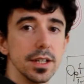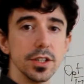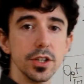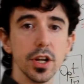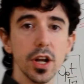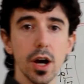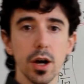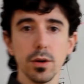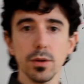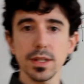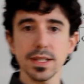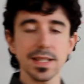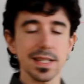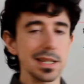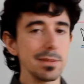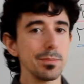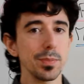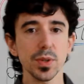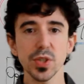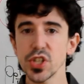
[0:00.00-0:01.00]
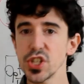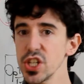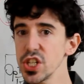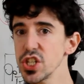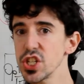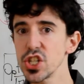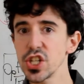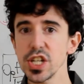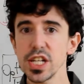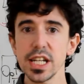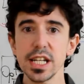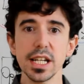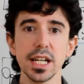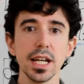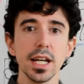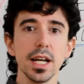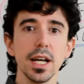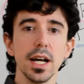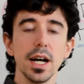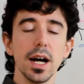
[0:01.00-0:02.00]
a simple cheat
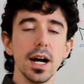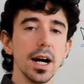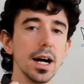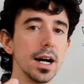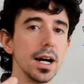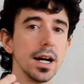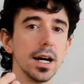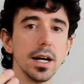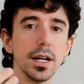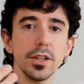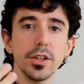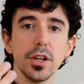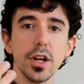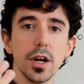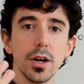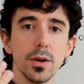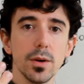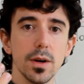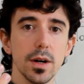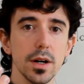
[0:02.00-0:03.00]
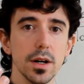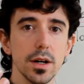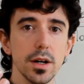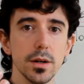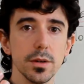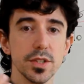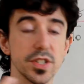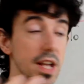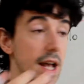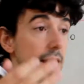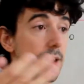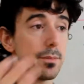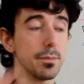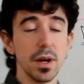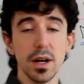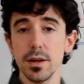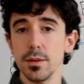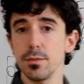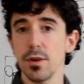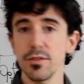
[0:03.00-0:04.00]
sheet,
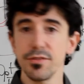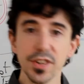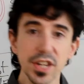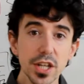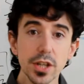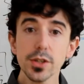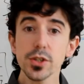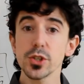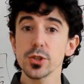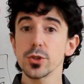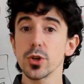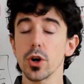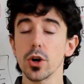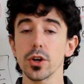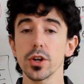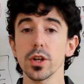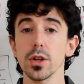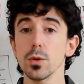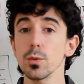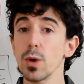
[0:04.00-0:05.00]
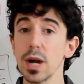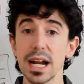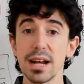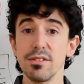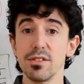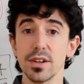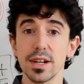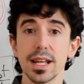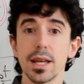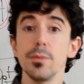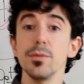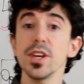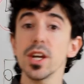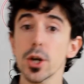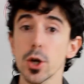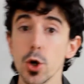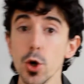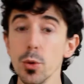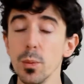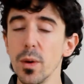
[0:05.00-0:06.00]
a video tutorial, whatever. It can be a
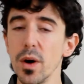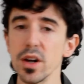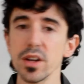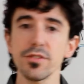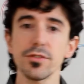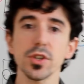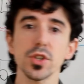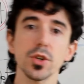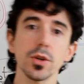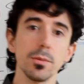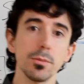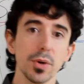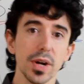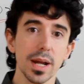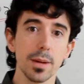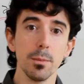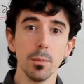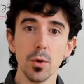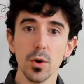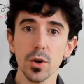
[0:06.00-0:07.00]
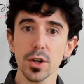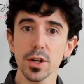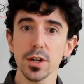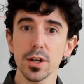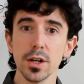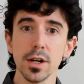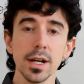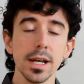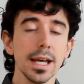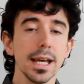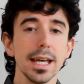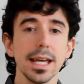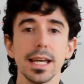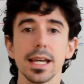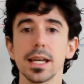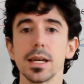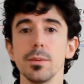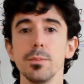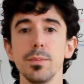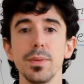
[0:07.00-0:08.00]
coupon if you're doing brick and mortar.
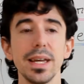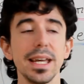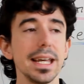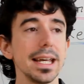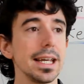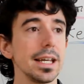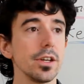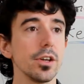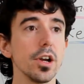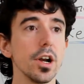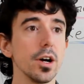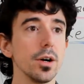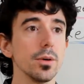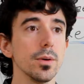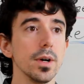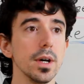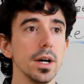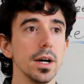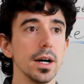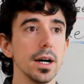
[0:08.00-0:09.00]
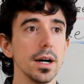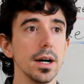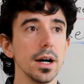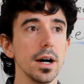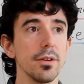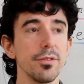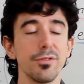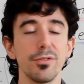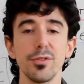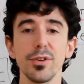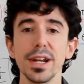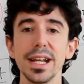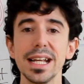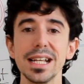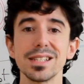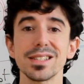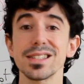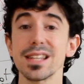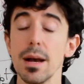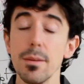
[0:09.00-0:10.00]
It can be, a free
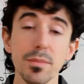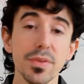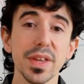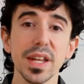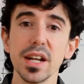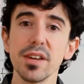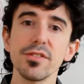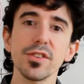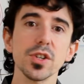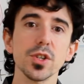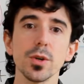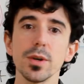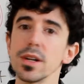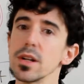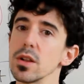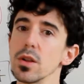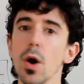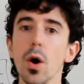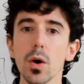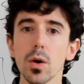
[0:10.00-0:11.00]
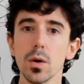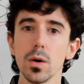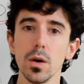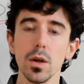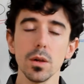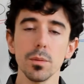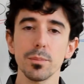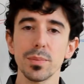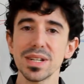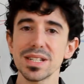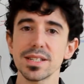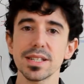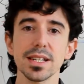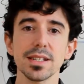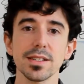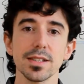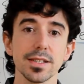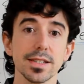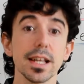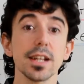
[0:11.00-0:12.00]
something if you're doing a local
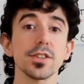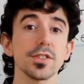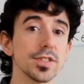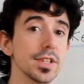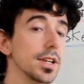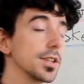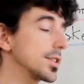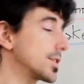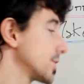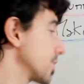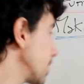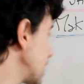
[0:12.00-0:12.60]
business, etc., etc. So